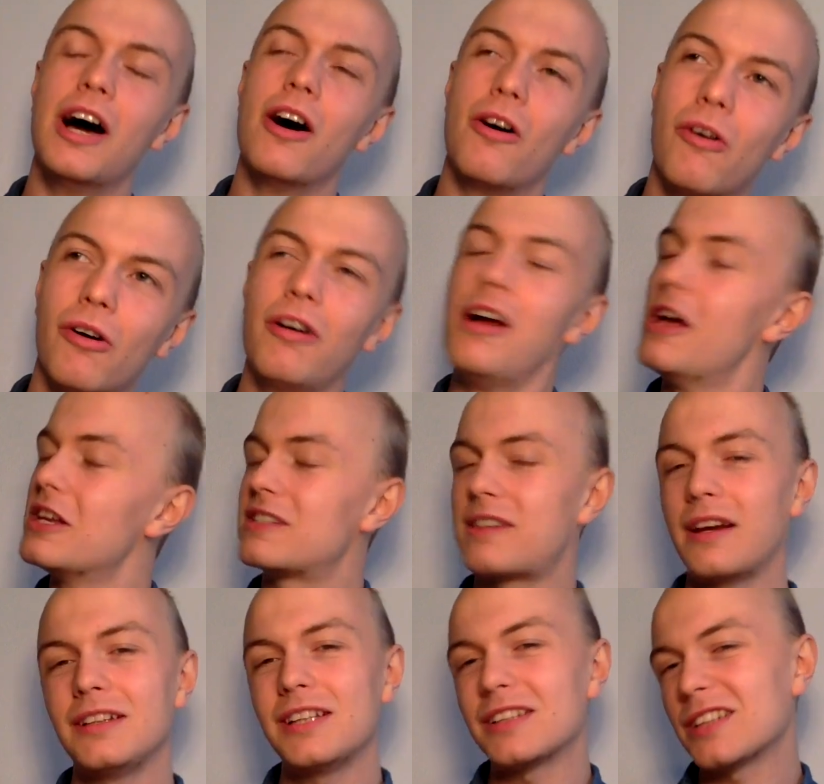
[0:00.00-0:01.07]
Or
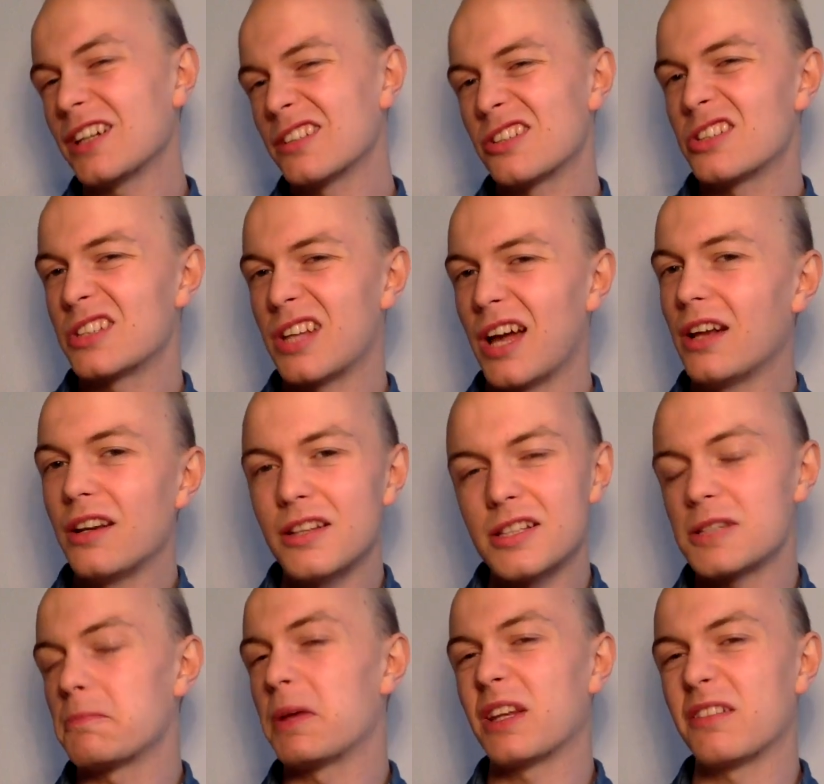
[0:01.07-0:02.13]
saying that I understand it's a
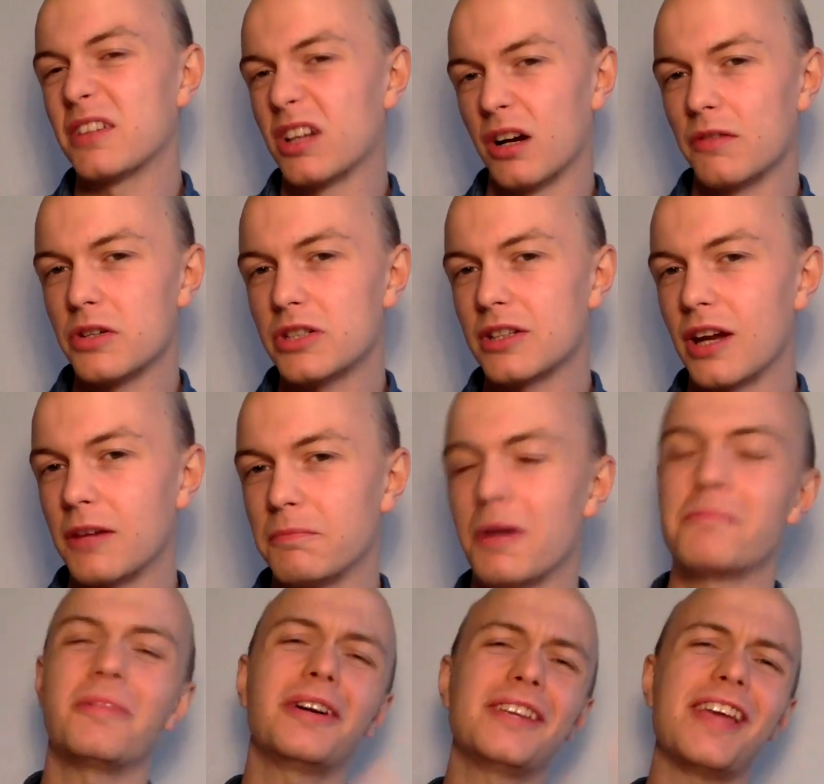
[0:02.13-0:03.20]
bit of an overstatement,
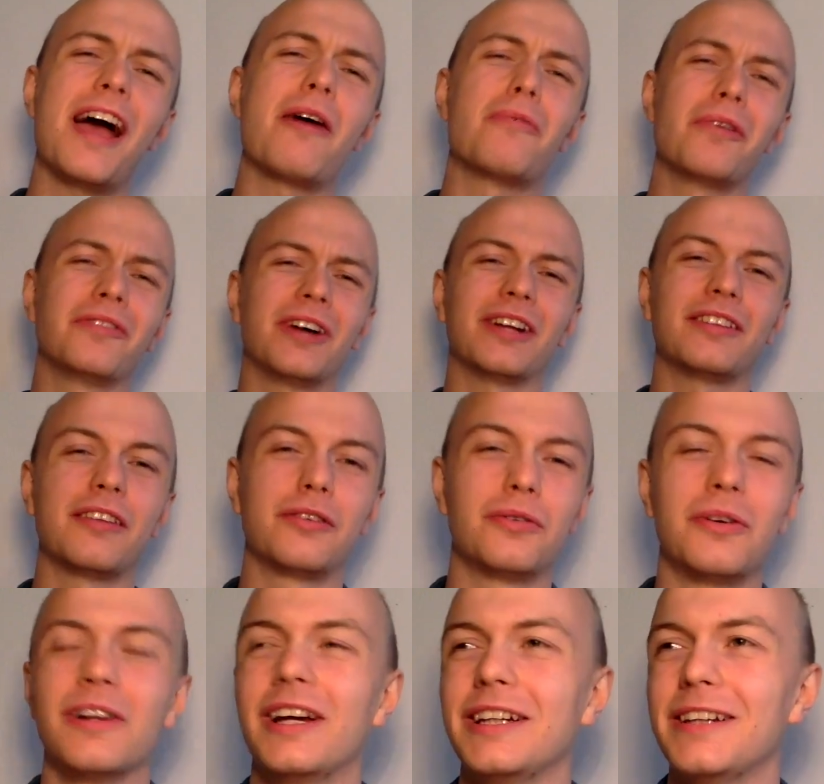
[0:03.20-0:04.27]
but yeah, we've gotten through
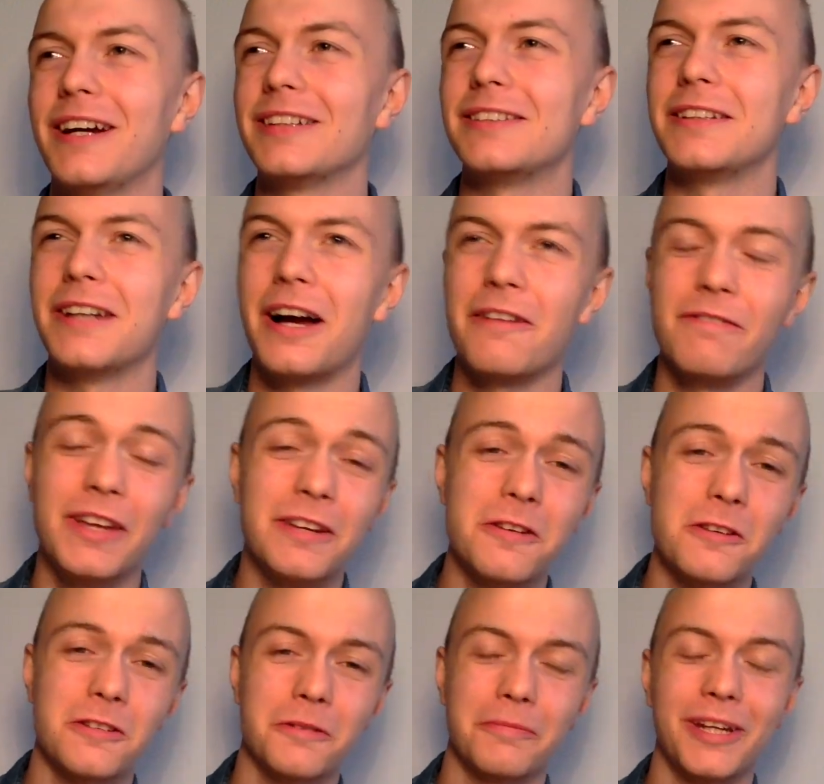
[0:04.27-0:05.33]
like 99
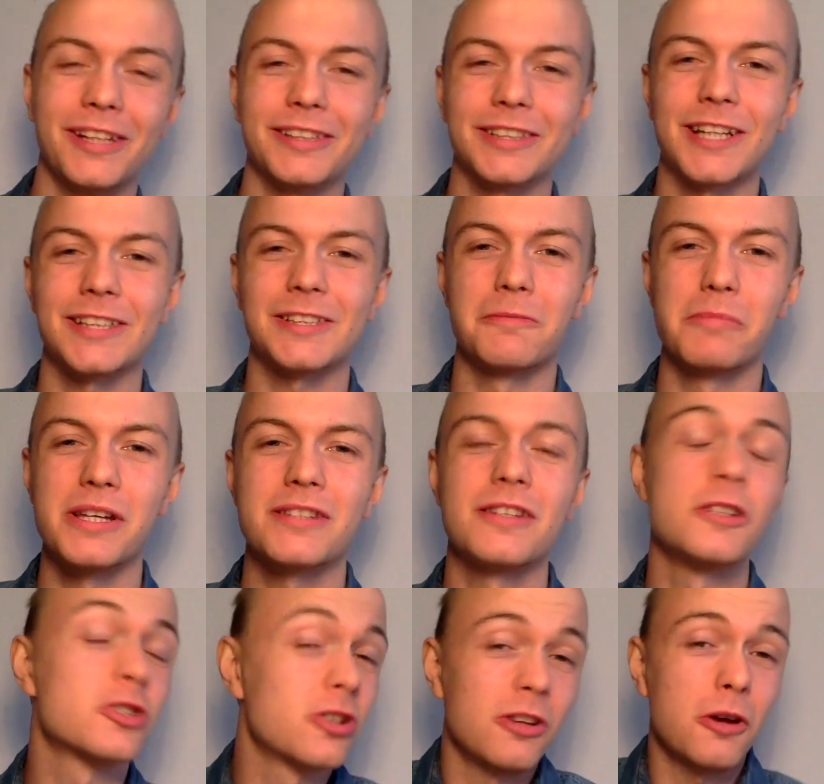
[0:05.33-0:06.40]
videos of me discussing
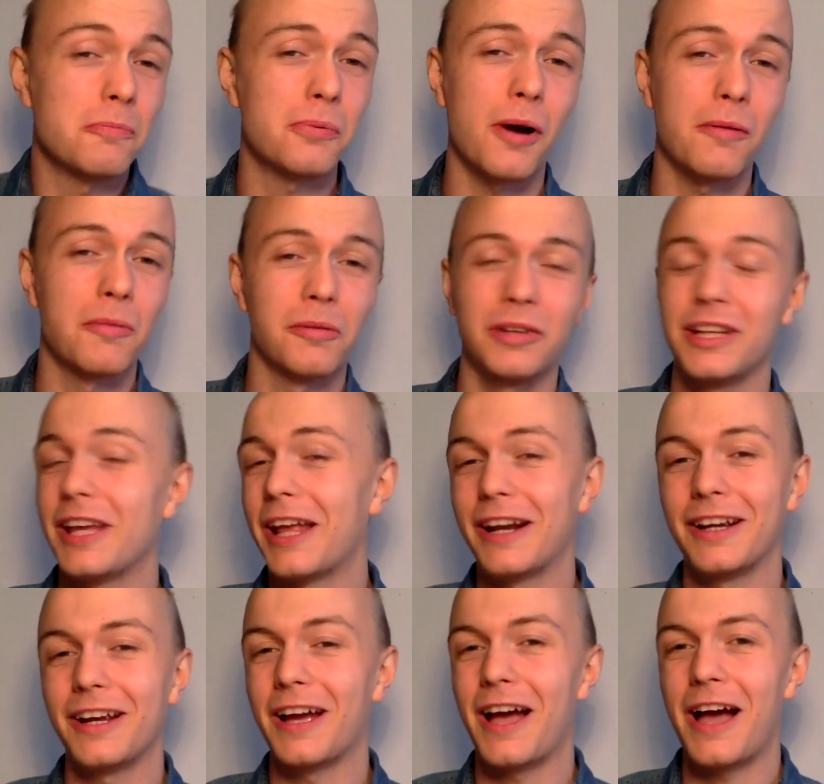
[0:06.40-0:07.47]
business, so you probably get
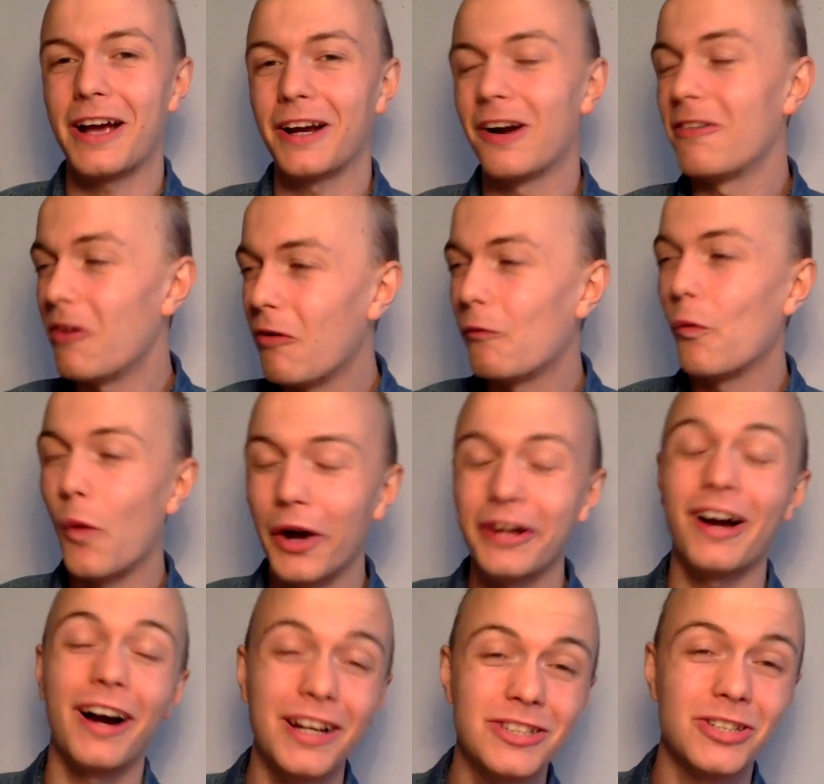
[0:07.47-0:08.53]
hang of what
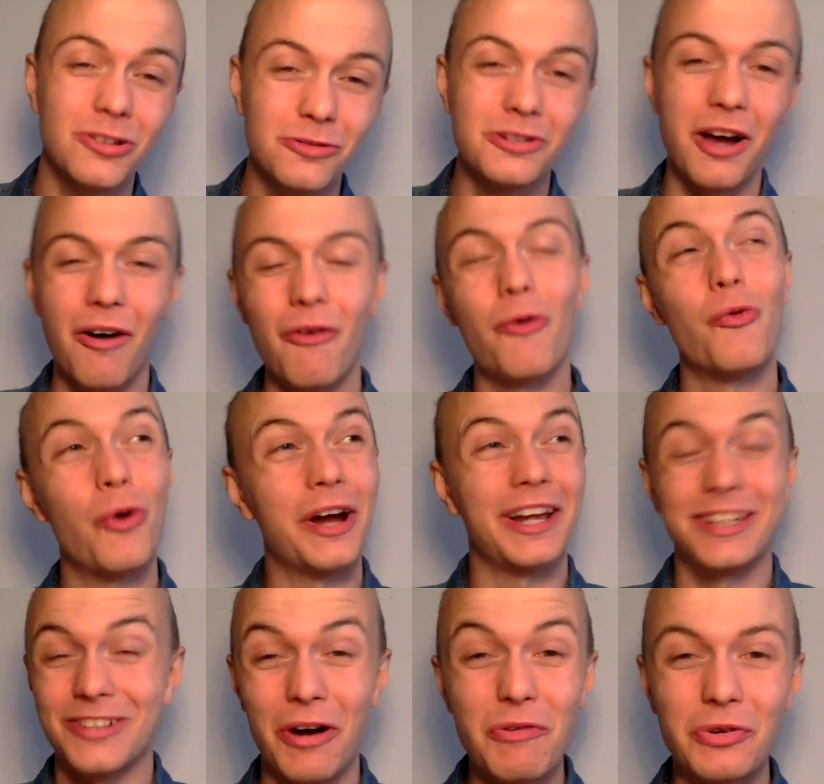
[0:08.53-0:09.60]
I do know and what I
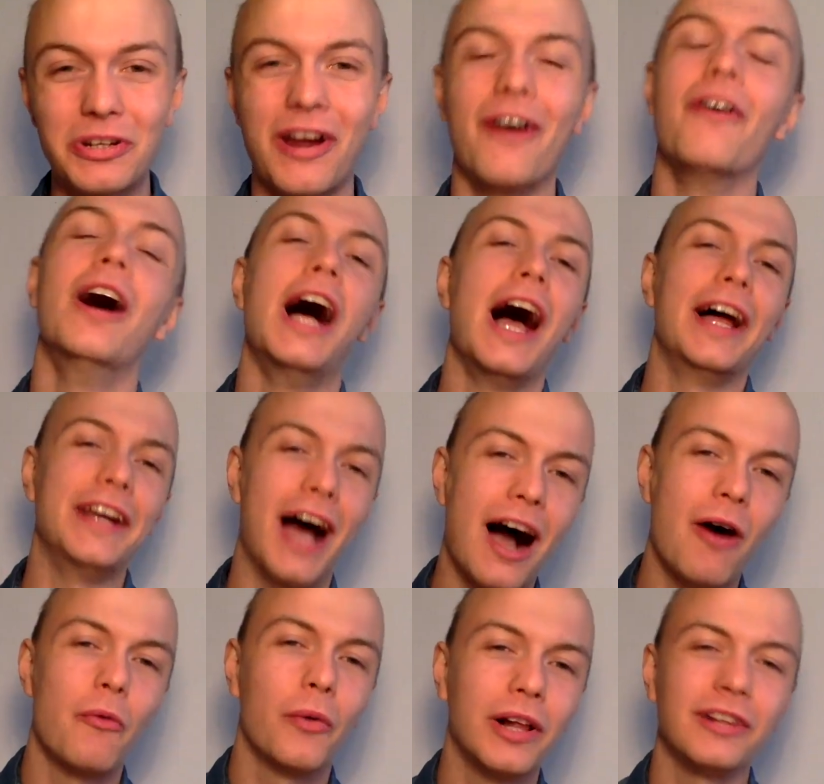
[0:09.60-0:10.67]
don't know. And
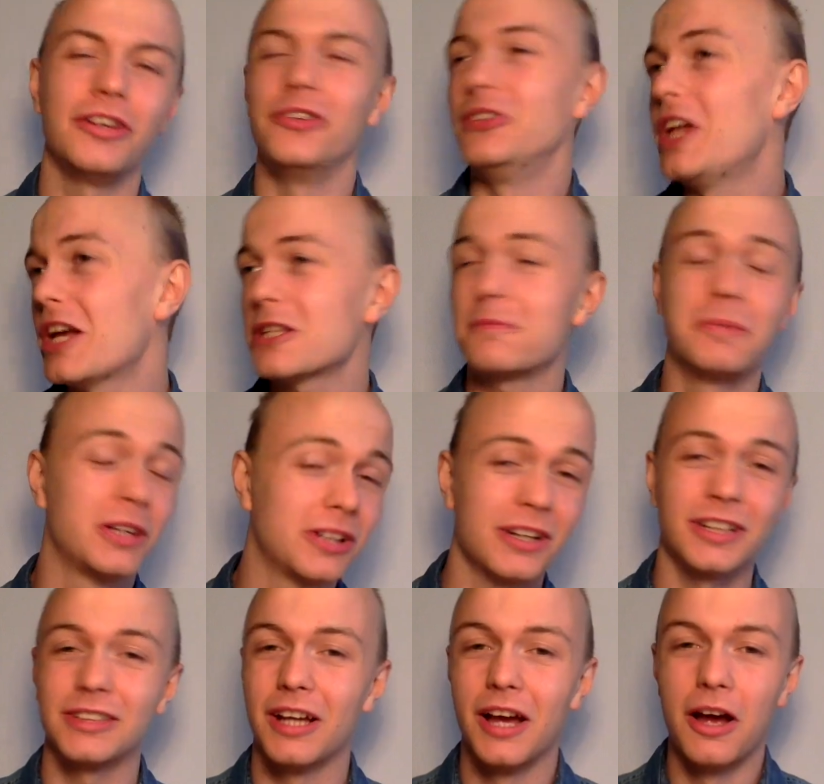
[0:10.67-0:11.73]
how will you? Yes,
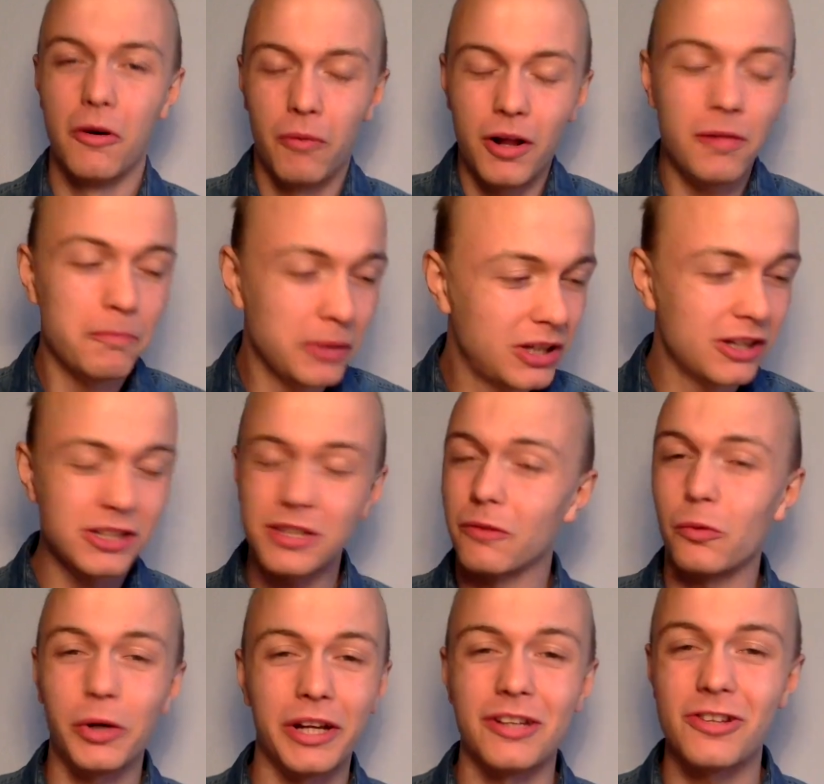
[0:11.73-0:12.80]
because of
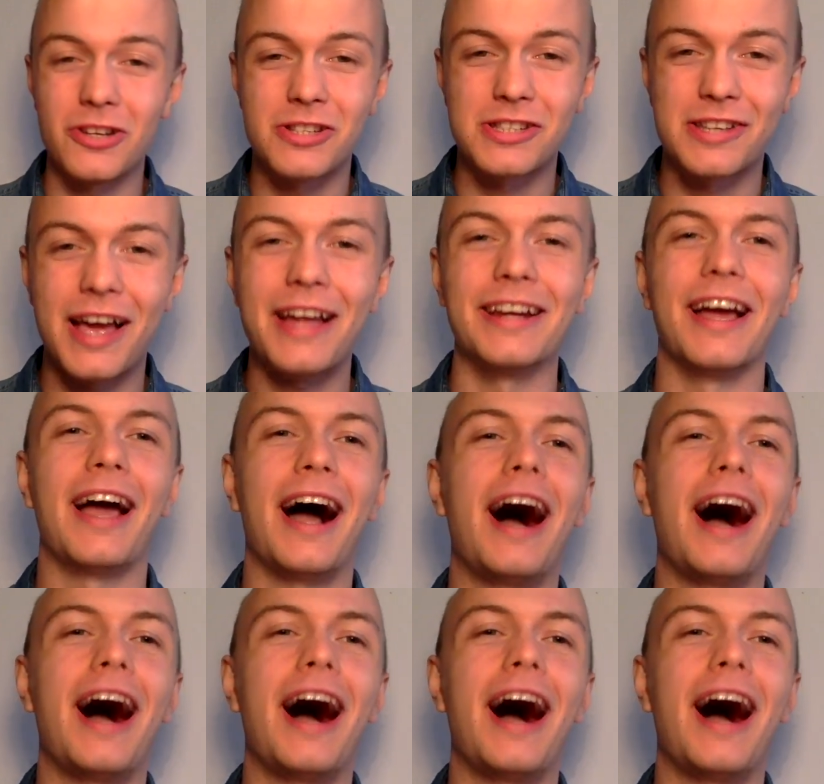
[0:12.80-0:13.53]
what I just said.